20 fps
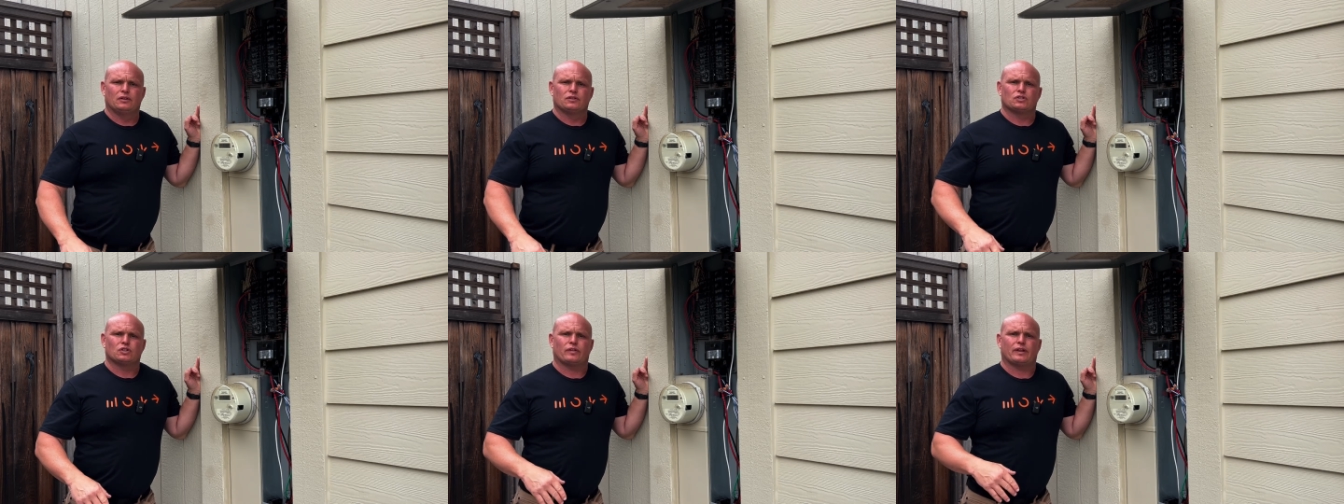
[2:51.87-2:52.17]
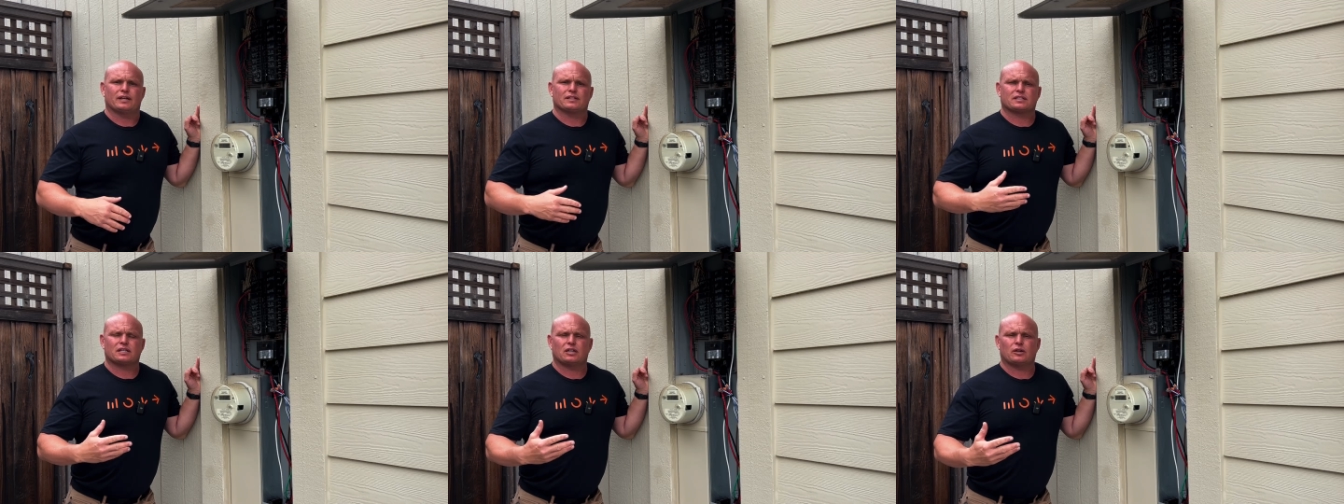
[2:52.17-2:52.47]
So
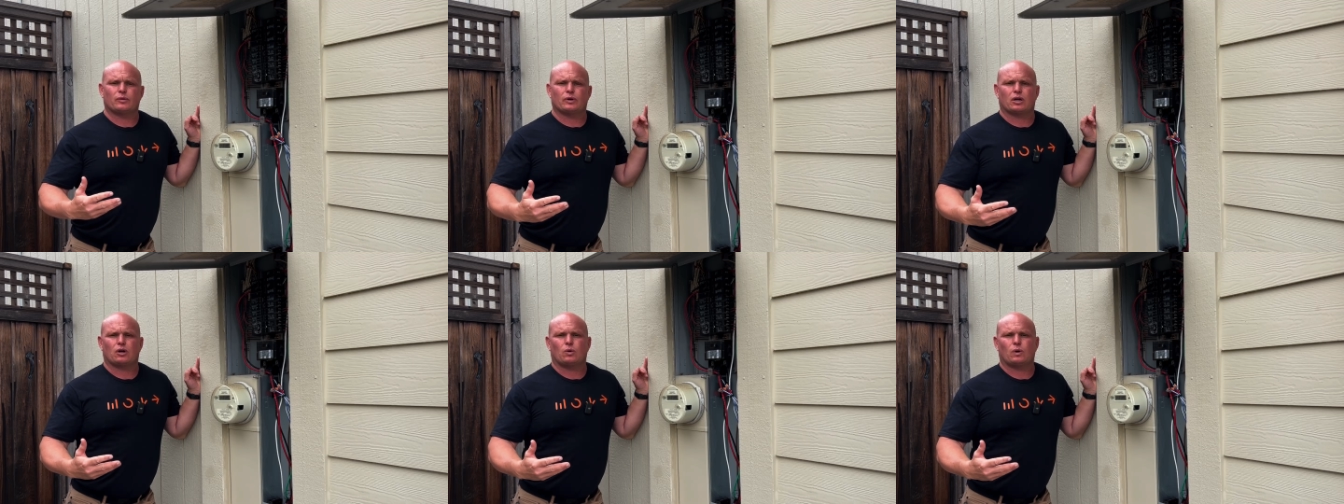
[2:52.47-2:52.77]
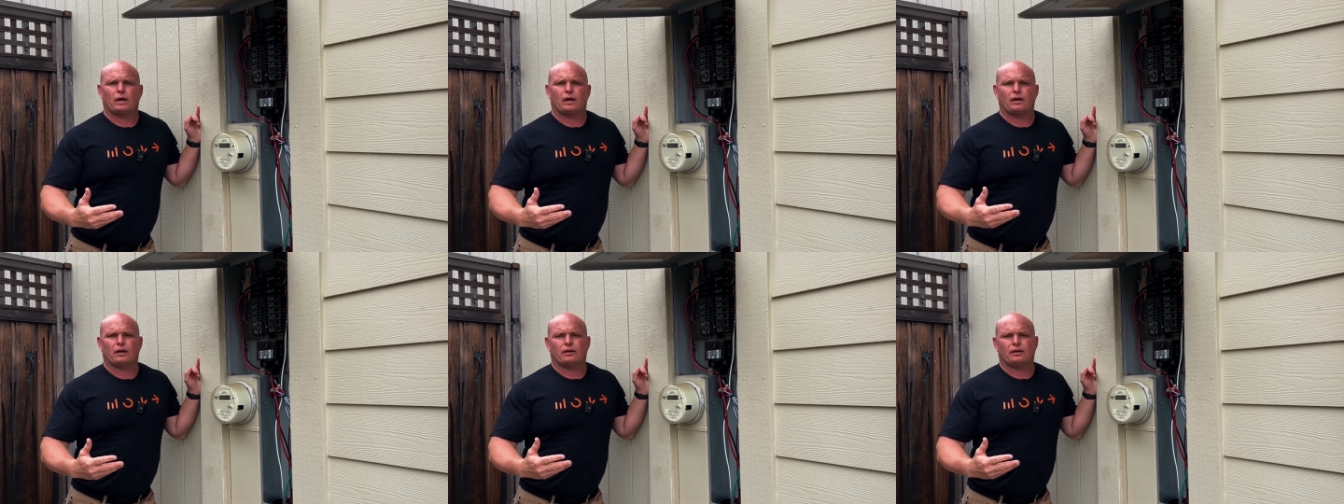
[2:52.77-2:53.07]
that's going to
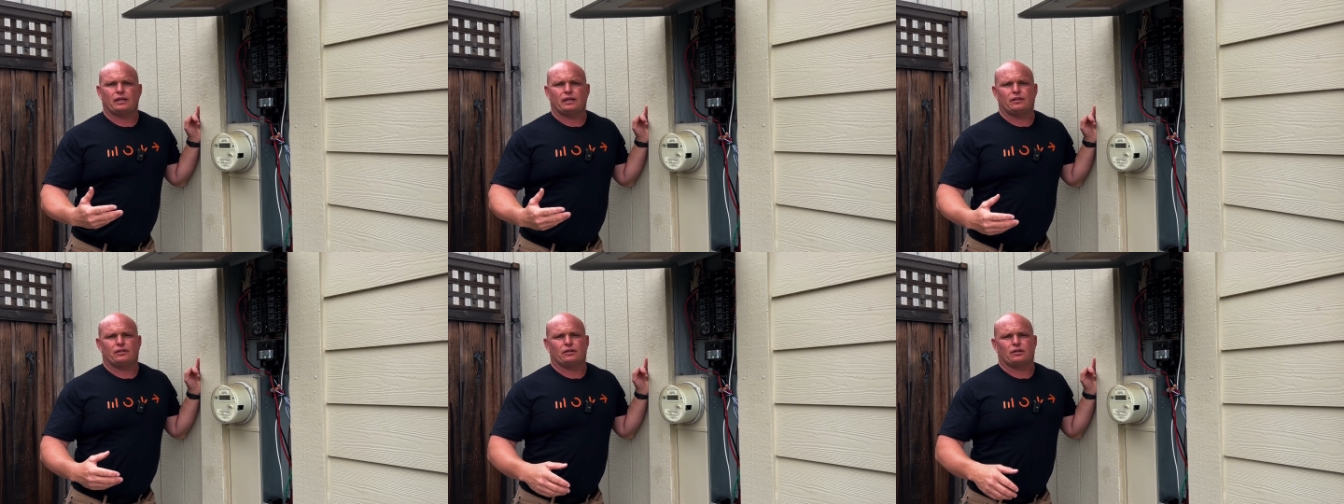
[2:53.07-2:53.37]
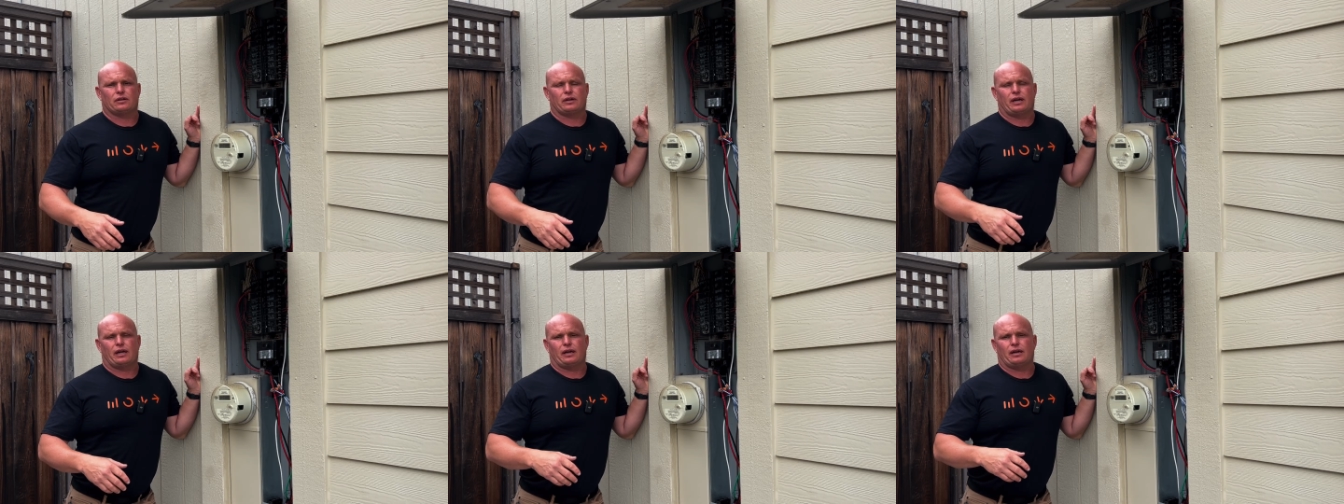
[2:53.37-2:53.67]
require
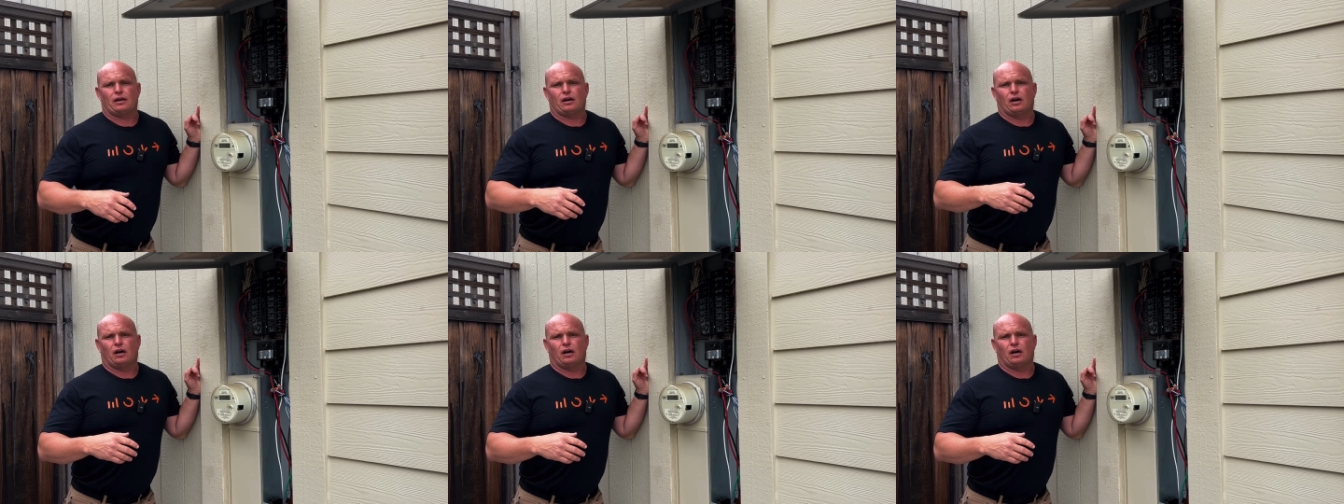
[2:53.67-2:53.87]
either a